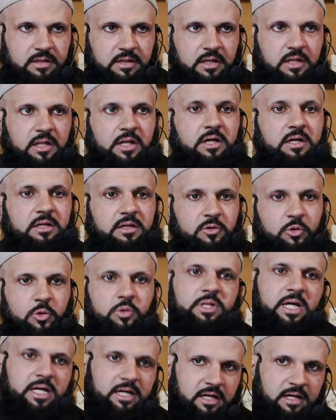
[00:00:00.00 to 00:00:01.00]
learn
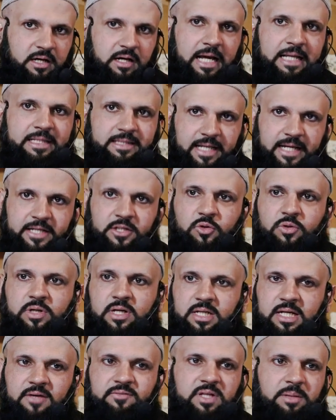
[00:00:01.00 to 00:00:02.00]
who they are, and then you
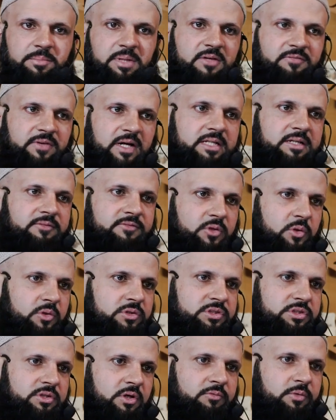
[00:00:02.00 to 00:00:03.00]
can give them an effective
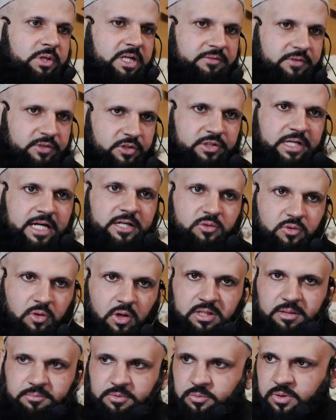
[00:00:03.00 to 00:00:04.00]
dose of whatever you're trying to
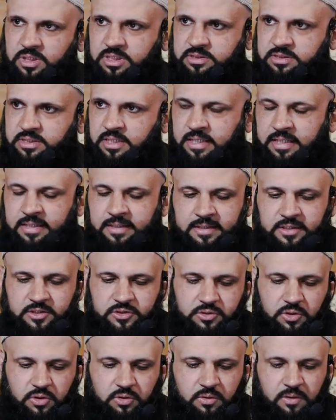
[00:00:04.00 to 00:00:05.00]
call them towards.
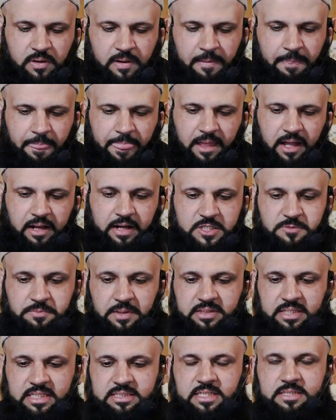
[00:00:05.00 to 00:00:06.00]
So Allah
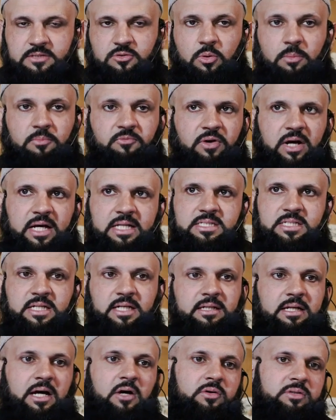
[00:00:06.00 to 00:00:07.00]
subhanahu says, "Kum fa
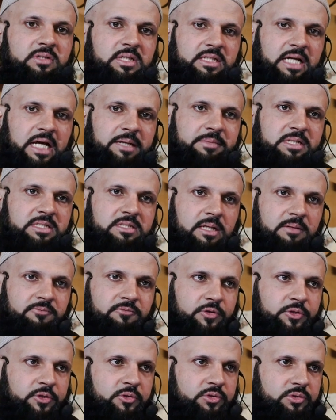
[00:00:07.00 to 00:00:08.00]
anzir, now the time has come
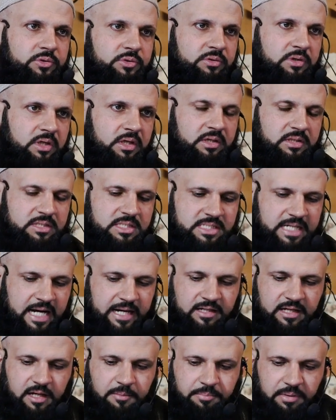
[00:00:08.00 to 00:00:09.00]
for you to
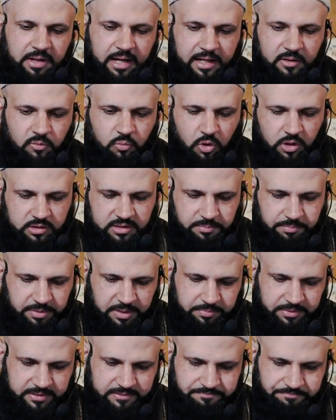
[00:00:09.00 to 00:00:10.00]
stand up and warn the
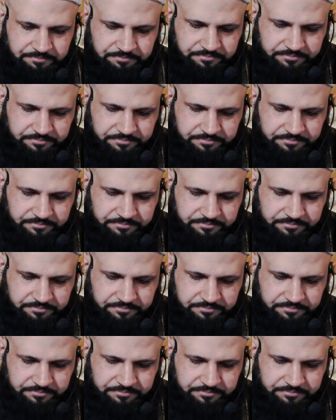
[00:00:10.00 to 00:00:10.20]
people.